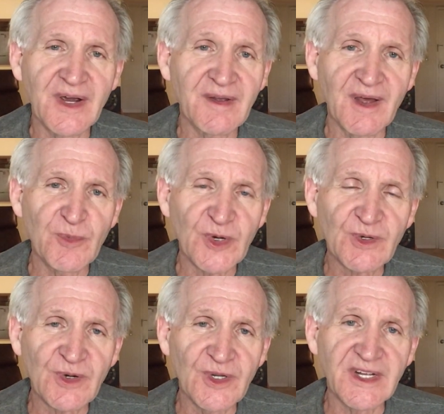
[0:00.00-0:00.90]
I, am
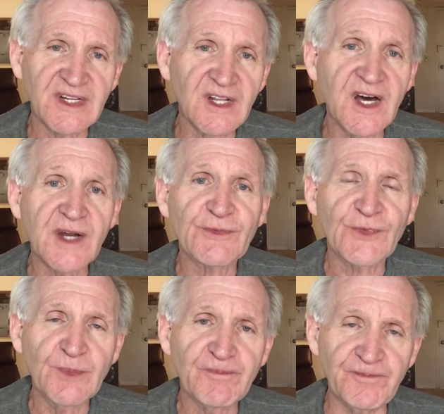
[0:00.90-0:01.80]
recalling a line from